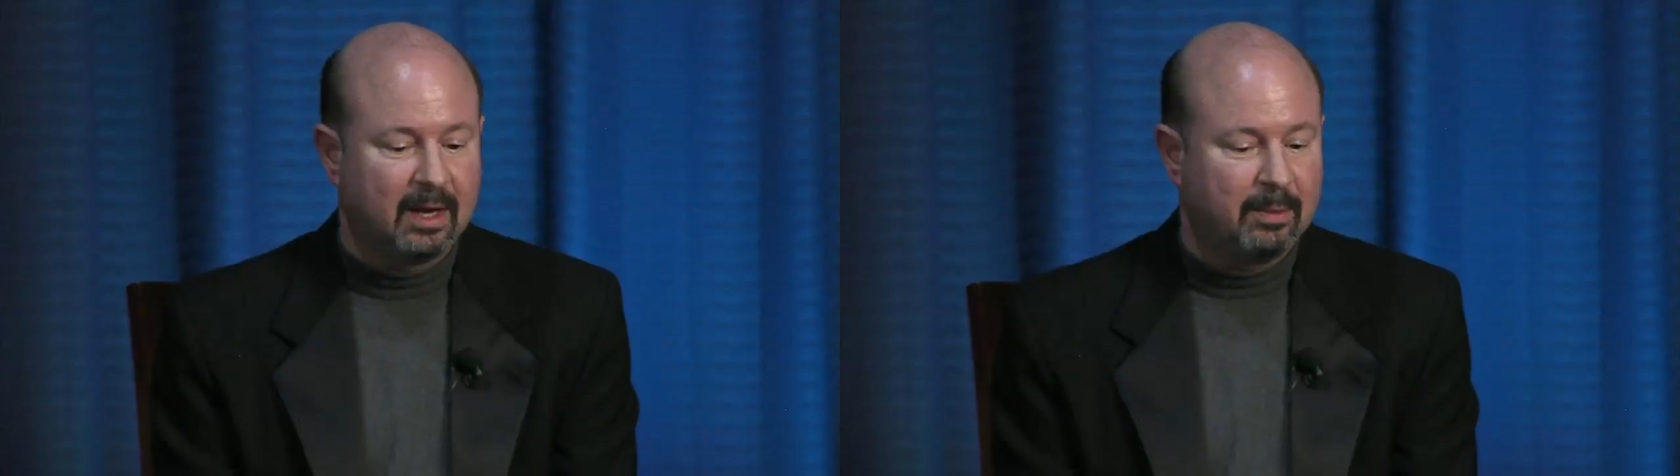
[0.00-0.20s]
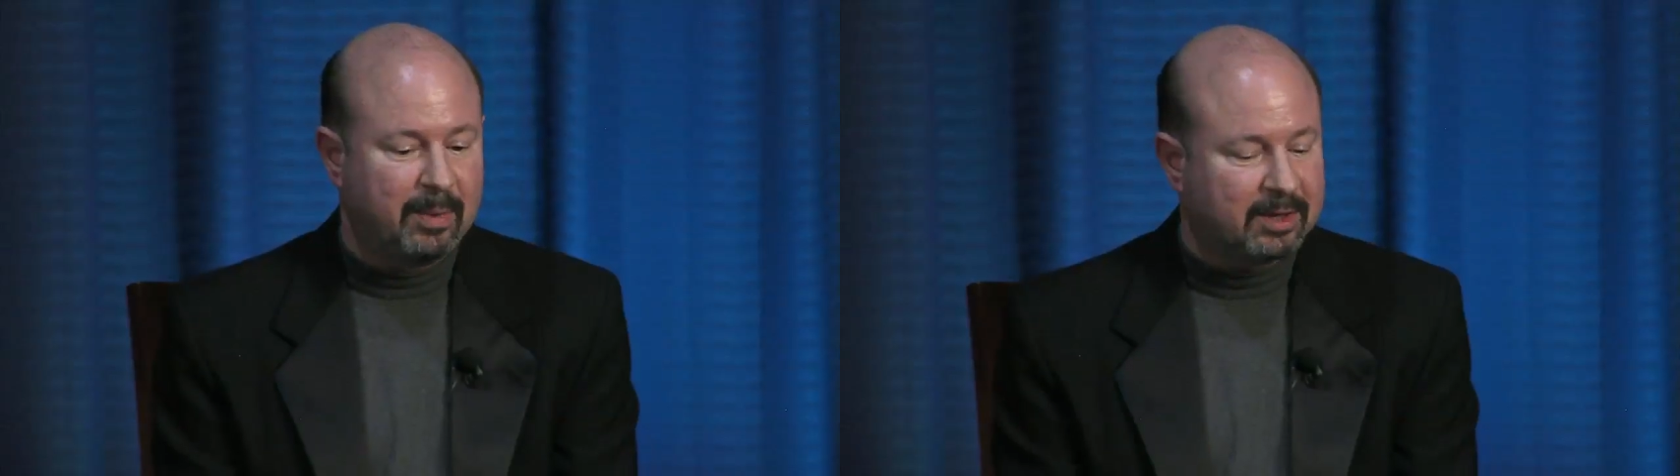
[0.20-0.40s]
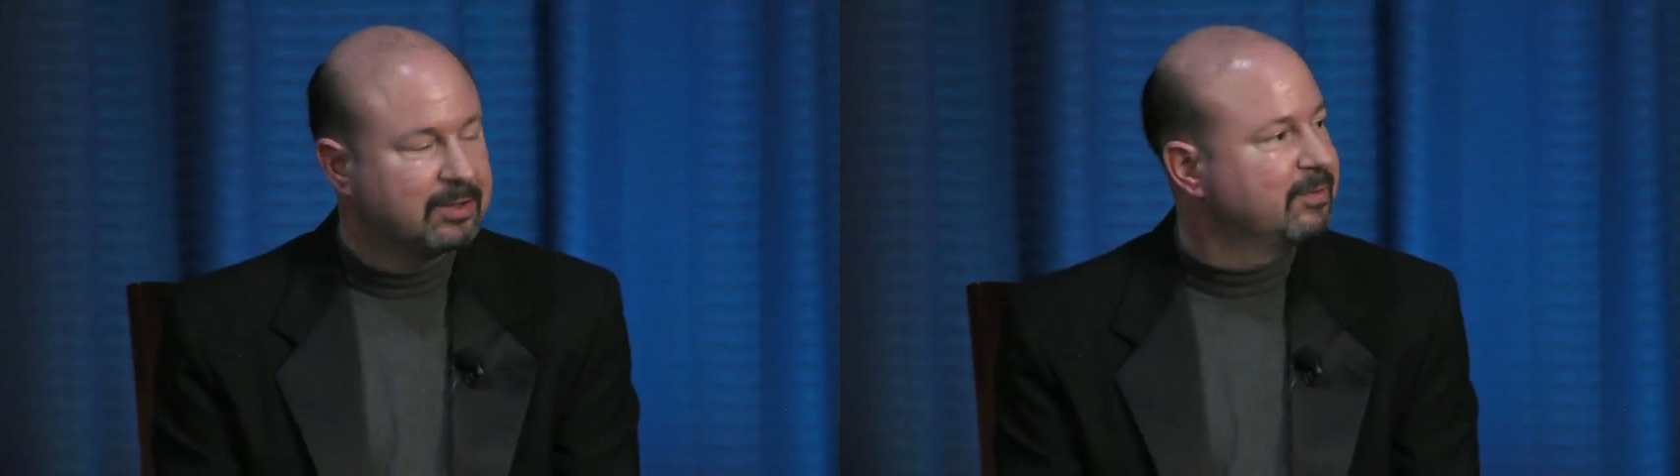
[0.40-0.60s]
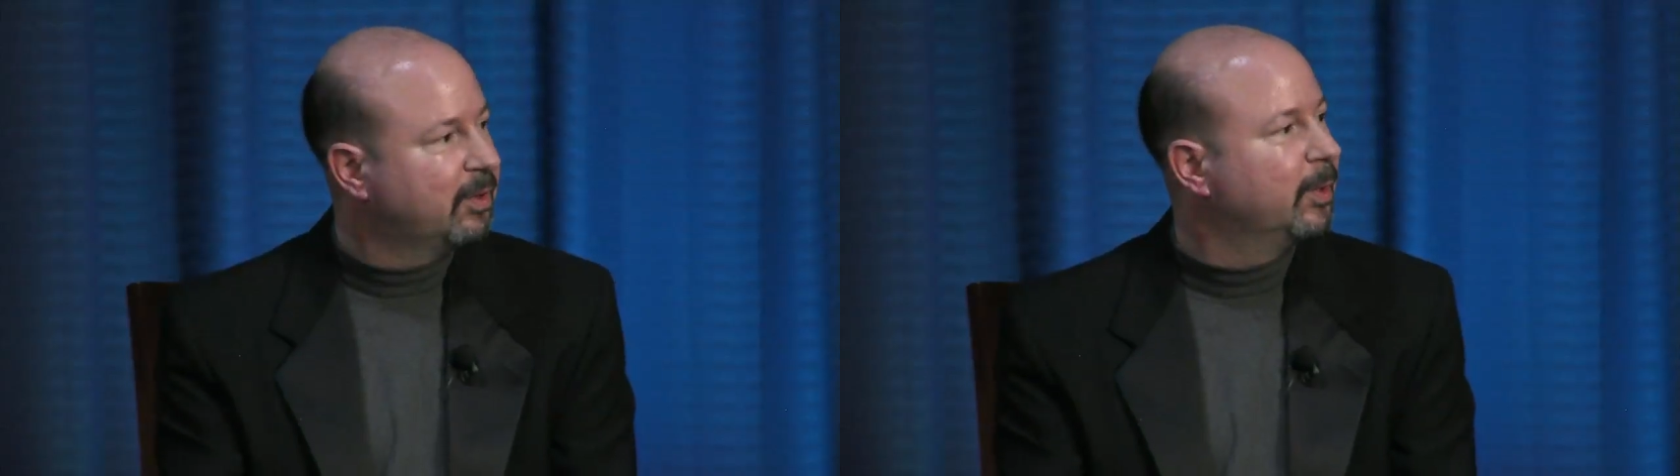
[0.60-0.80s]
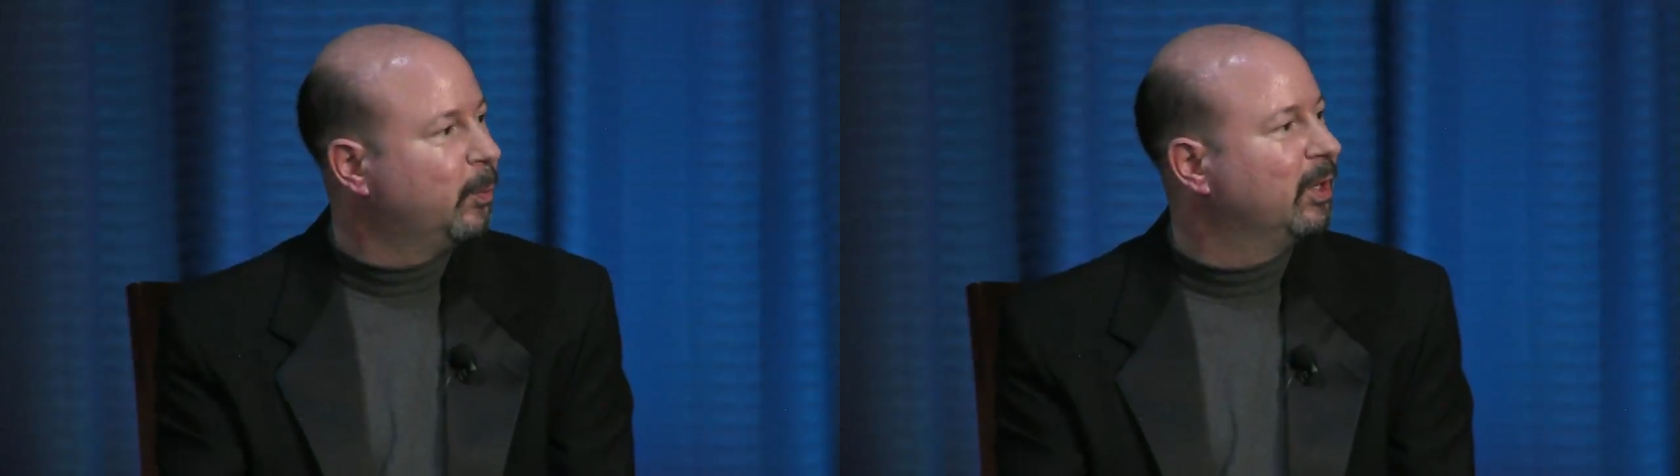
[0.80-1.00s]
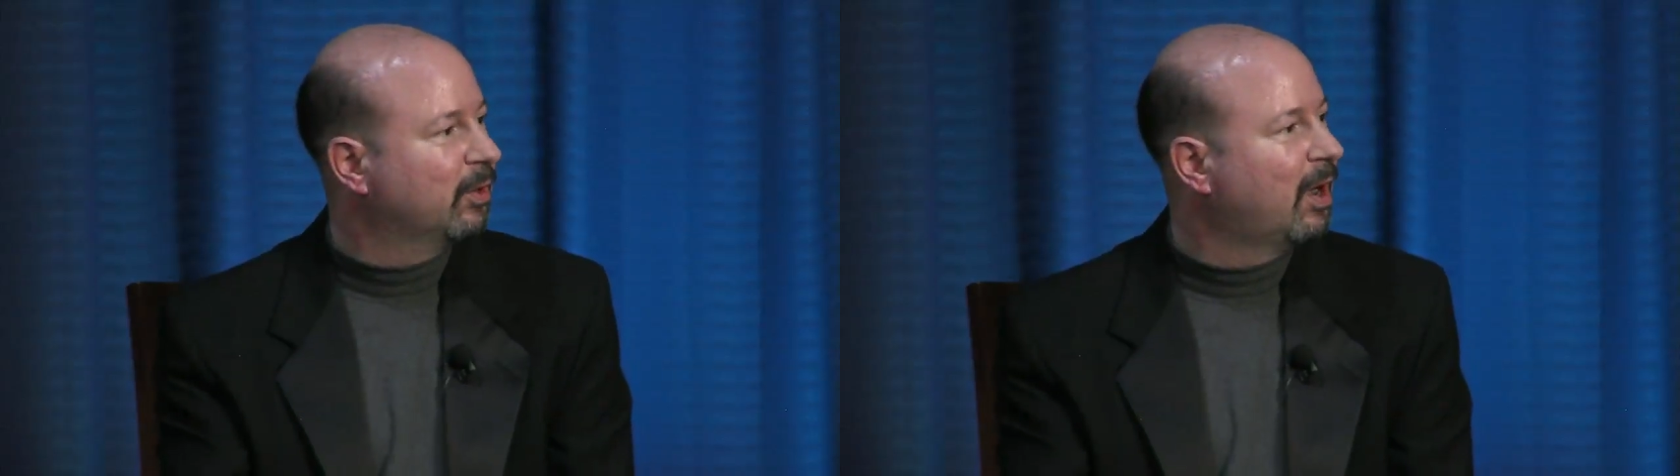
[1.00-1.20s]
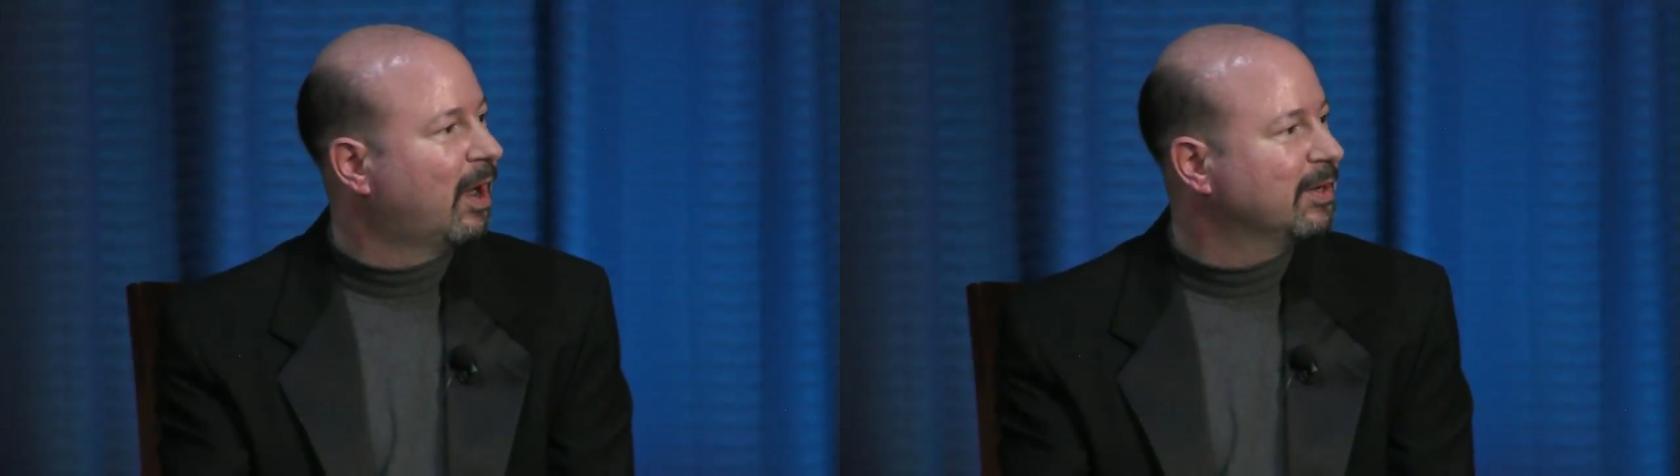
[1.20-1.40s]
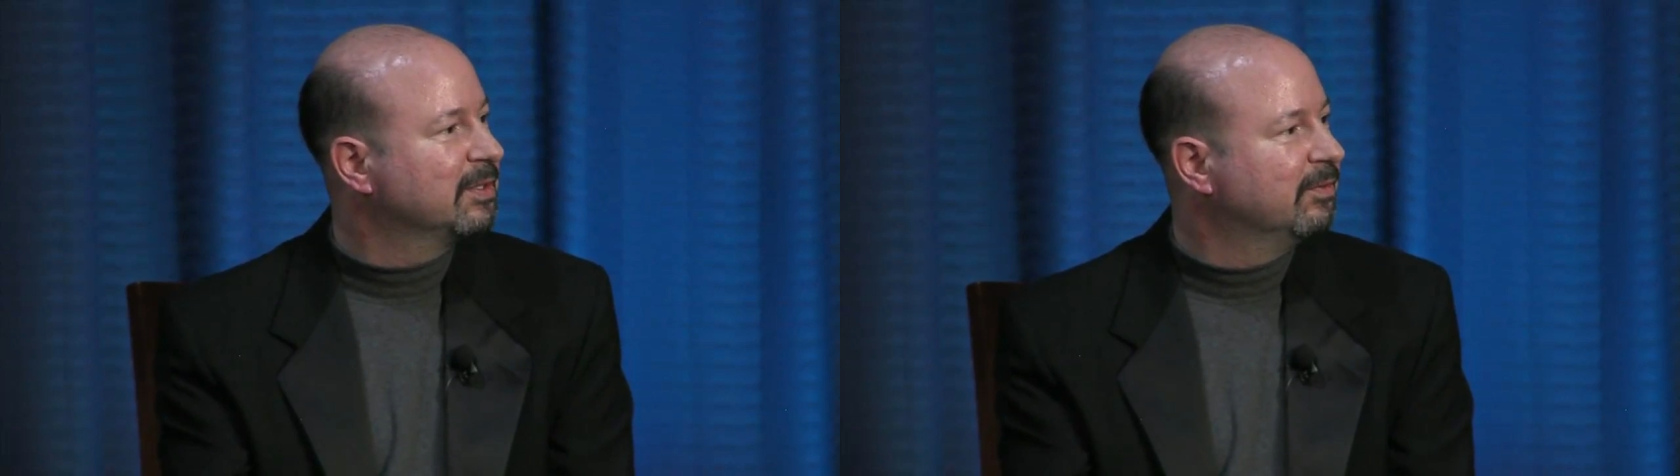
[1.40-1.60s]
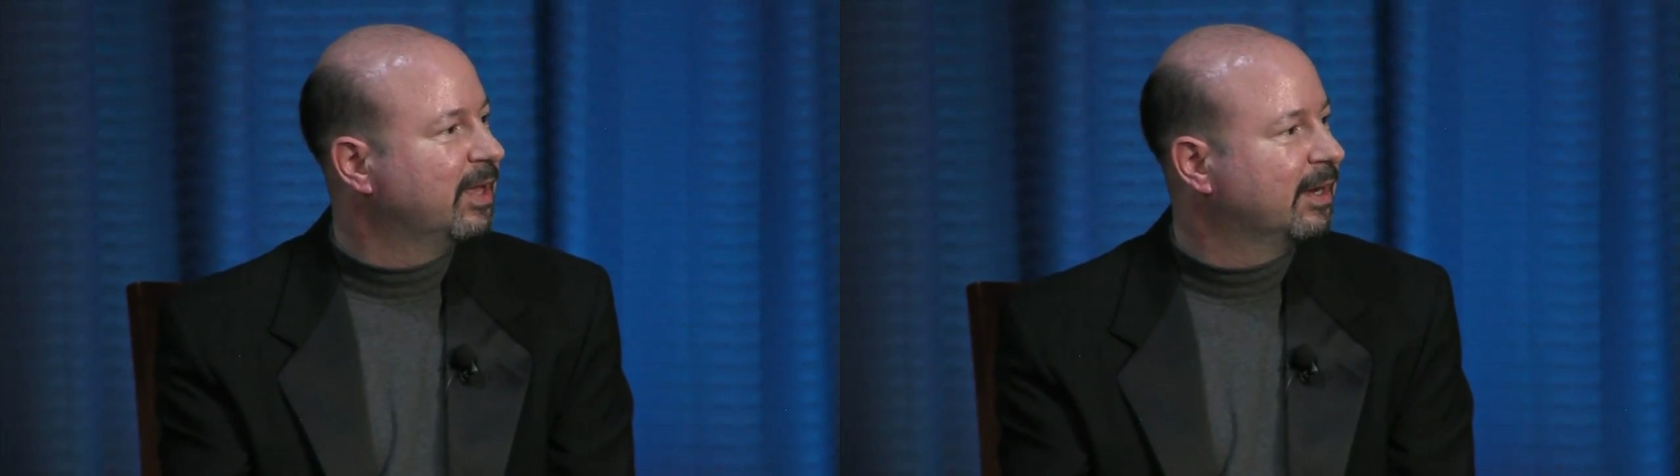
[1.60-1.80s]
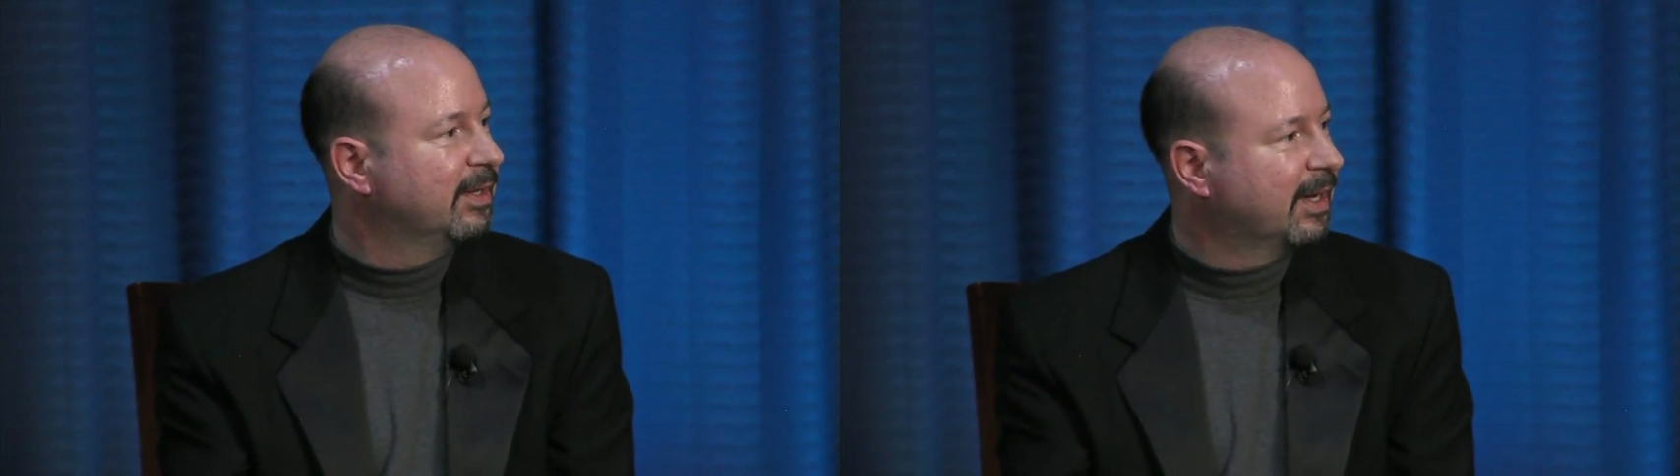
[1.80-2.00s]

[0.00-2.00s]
uh, but there's a very real cost of that,